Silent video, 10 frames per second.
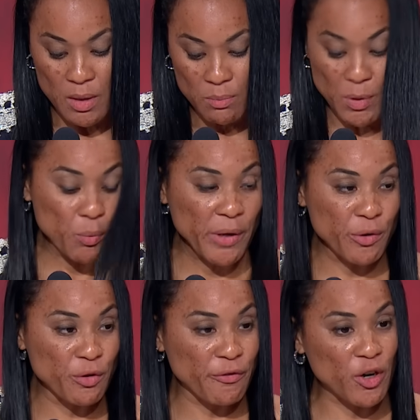Midway
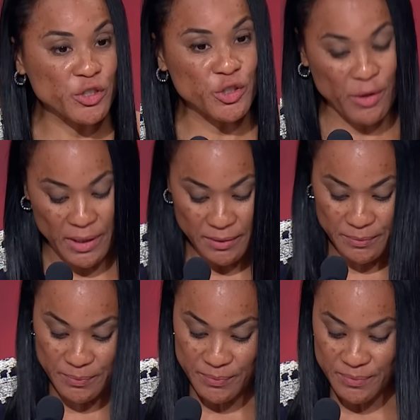through the first straight,
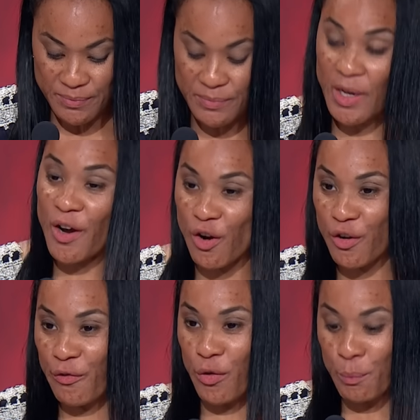I heard a
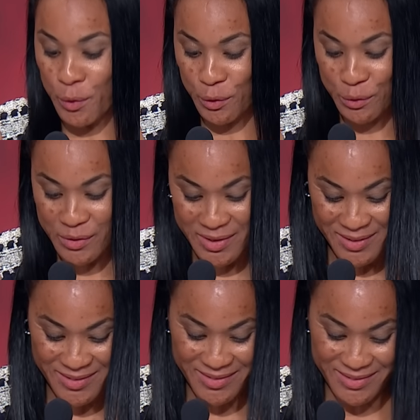few boos.
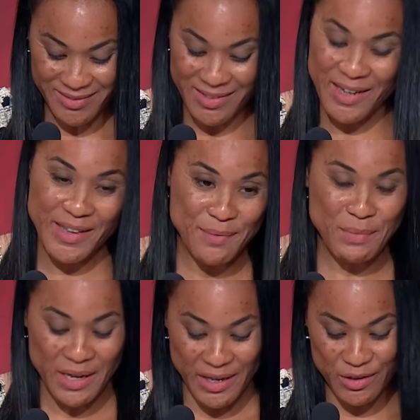I kept
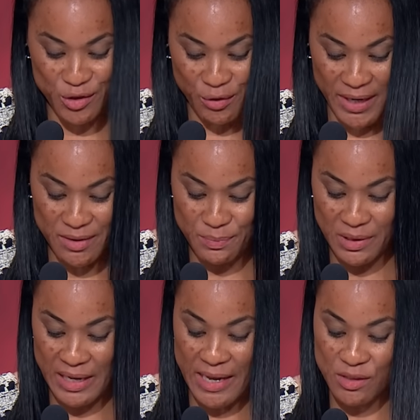my head straight, but
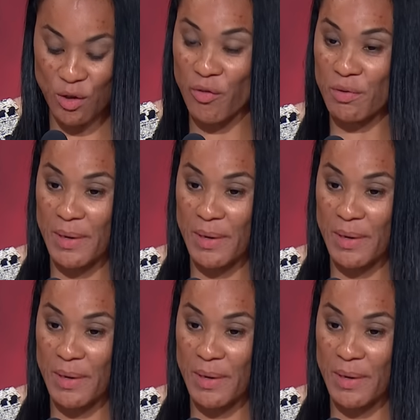glanced over to